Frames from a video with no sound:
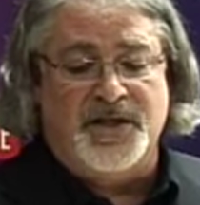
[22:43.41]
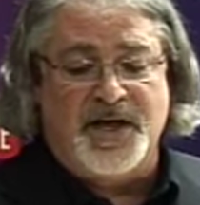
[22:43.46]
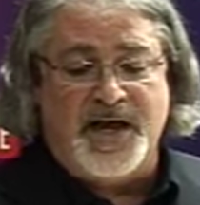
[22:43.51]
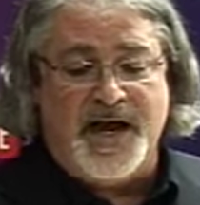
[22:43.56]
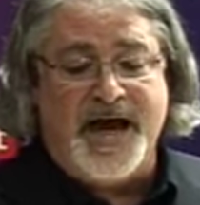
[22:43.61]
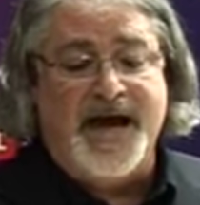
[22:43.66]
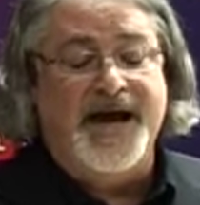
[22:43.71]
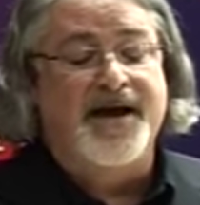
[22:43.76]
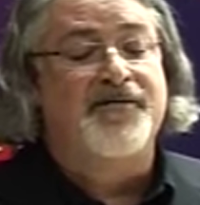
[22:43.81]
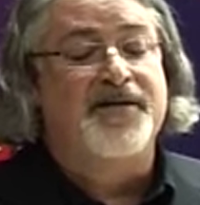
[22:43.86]

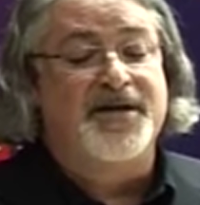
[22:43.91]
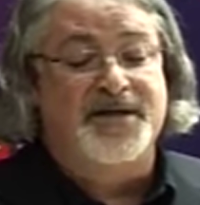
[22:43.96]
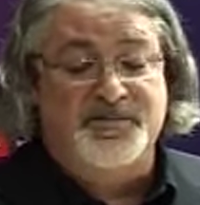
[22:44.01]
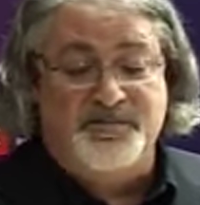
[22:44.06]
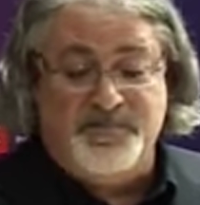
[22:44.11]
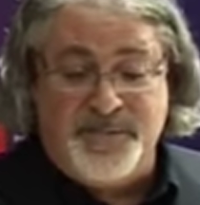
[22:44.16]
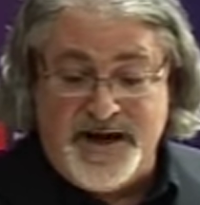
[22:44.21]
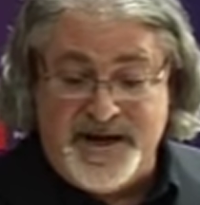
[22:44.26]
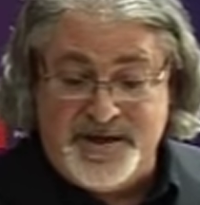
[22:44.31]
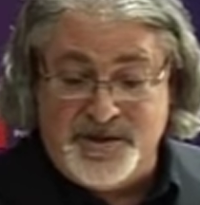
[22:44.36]
the
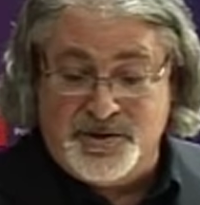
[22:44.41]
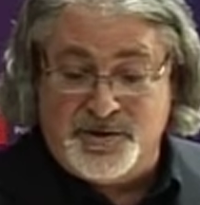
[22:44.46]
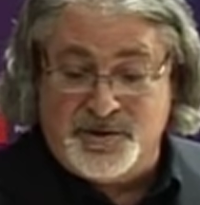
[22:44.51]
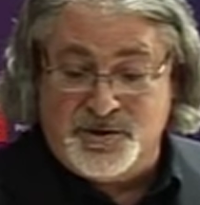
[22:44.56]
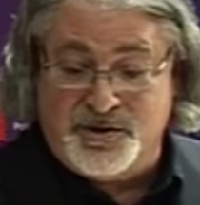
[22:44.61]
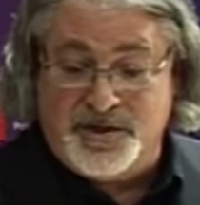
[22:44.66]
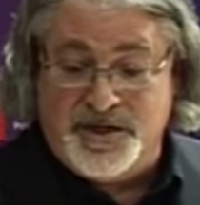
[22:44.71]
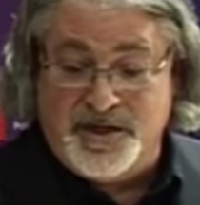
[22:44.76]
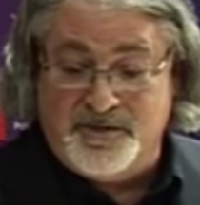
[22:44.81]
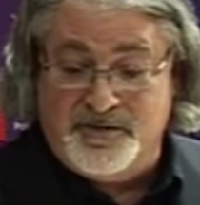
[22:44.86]
arid
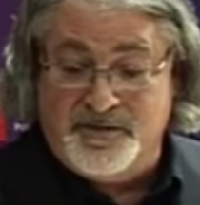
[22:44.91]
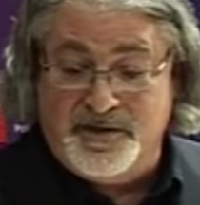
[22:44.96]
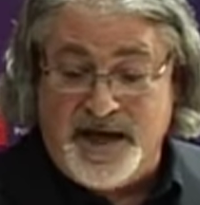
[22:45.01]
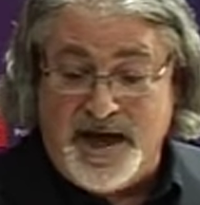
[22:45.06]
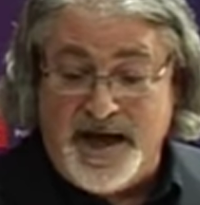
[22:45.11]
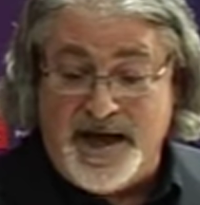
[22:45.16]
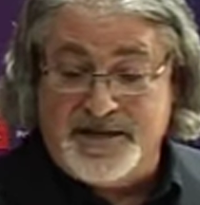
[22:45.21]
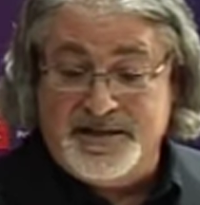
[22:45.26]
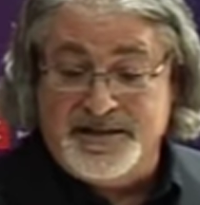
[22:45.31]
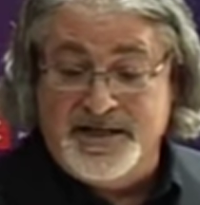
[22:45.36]
pedantry of
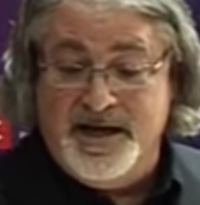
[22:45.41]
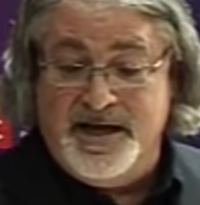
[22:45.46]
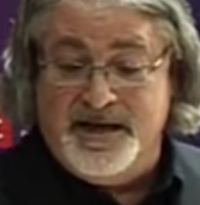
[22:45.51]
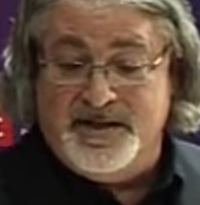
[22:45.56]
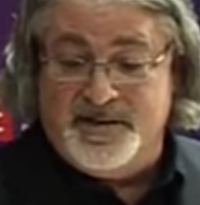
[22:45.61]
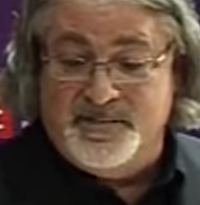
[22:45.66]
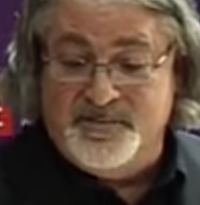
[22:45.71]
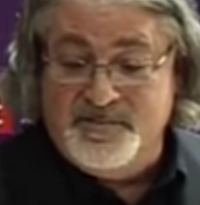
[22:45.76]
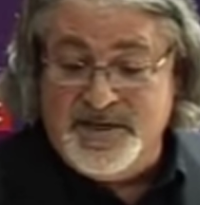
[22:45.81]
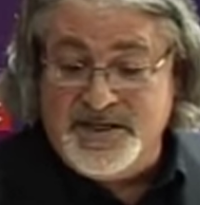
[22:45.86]
that,
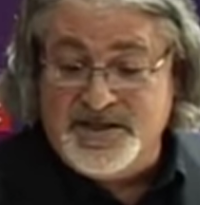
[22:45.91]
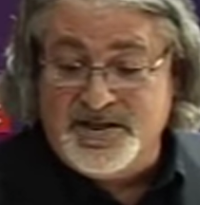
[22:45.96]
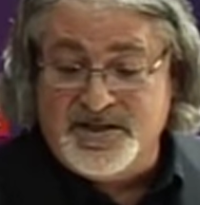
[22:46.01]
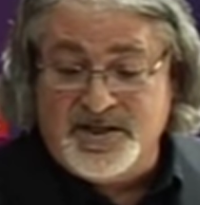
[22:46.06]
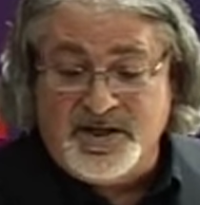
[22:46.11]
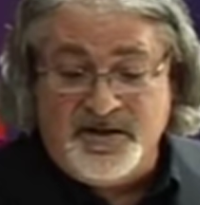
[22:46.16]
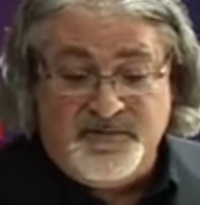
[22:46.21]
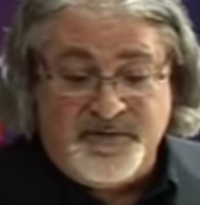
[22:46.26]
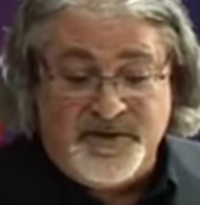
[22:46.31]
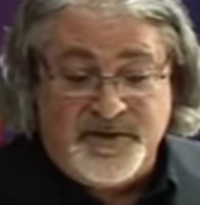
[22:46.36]
the
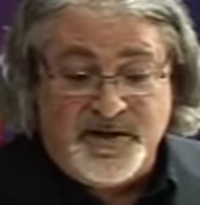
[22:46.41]
misty